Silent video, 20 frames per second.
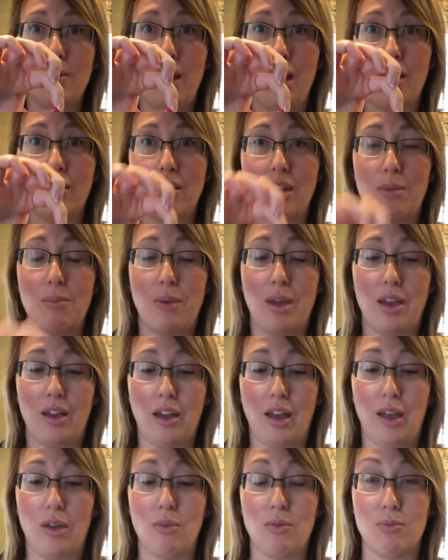and they make
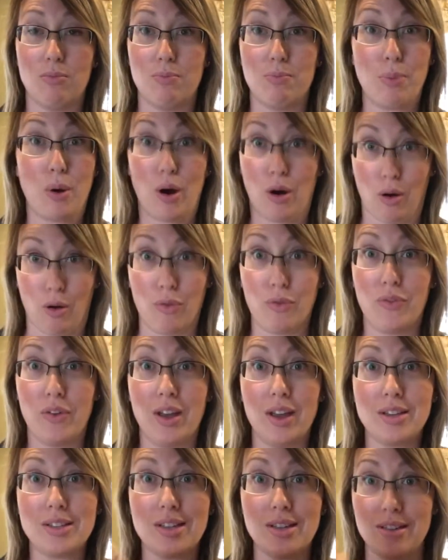a
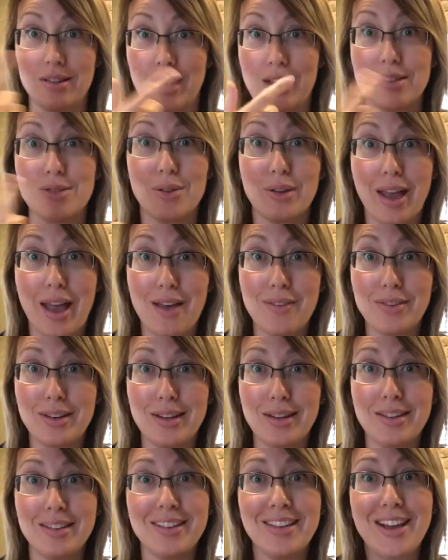perfect nasal
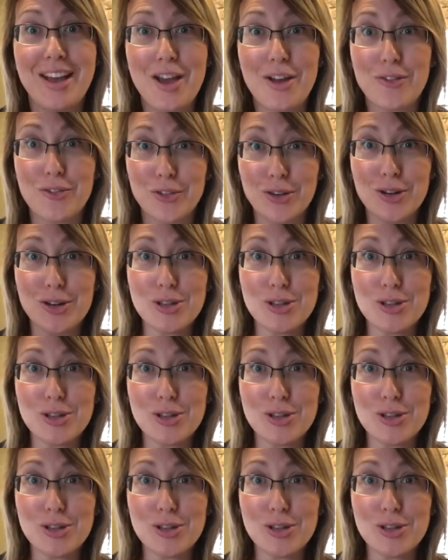cavity for your